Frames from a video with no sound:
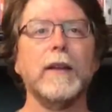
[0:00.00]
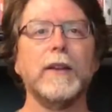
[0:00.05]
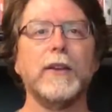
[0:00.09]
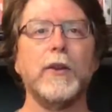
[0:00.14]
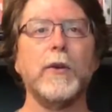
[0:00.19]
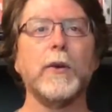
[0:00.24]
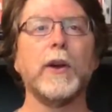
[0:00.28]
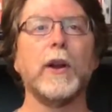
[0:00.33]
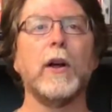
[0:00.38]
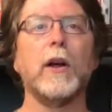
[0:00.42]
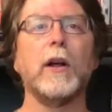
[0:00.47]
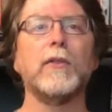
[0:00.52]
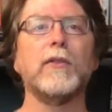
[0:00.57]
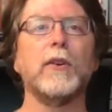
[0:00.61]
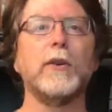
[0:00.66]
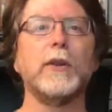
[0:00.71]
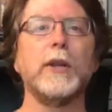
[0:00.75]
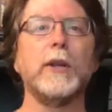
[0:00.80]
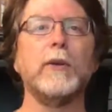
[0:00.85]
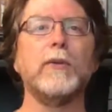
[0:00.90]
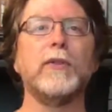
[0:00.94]
You could
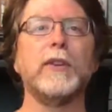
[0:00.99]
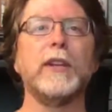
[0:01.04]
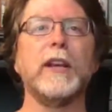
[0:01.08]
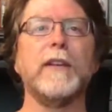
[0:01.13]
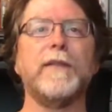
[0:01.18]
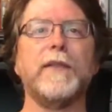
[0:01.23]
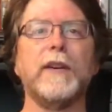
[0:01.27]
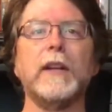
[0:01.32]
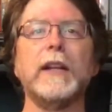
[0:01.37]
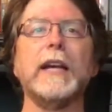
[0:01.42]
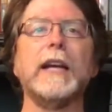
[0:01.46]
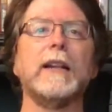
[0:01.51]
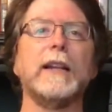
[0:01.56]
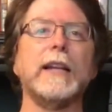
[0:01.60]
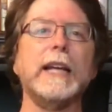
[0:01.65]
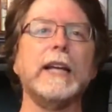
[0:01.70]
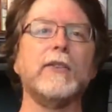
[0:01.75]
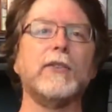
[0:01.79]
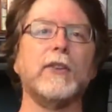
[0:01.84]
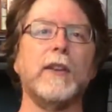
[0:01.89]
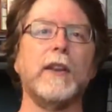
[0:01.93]
also use the affiliate
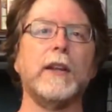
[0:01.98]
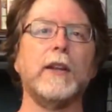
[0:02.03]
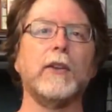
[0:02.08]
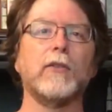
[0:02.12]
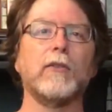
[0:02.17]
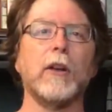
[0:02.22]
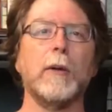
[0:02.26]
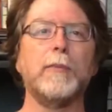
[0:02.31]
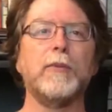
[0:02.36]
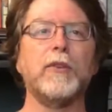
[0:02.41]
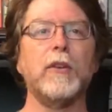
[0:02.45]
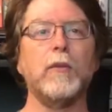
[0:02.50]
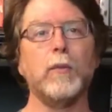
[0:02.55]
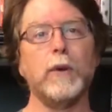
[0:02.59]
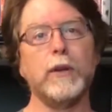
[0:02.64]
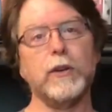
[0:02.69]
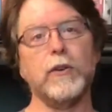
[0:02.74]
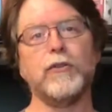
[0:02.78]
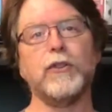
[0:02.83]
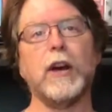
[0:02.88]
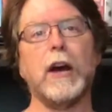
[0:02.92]
links in the description
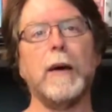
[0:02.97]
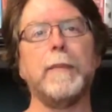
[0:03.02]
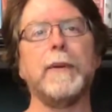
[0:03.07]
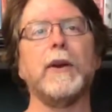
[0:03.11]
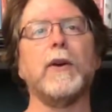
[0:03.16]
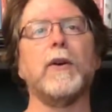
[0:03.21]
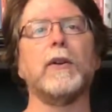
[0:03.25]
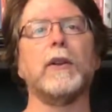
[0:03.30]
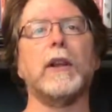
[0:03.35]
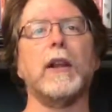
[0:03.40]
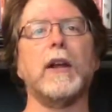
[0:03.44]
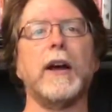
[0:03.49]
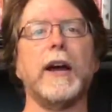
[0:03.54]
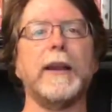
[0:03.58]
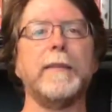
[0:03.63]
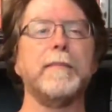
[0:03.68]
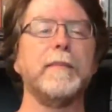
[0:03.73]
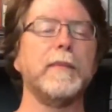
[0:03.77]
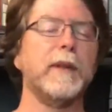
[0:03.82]
when you're shopping online.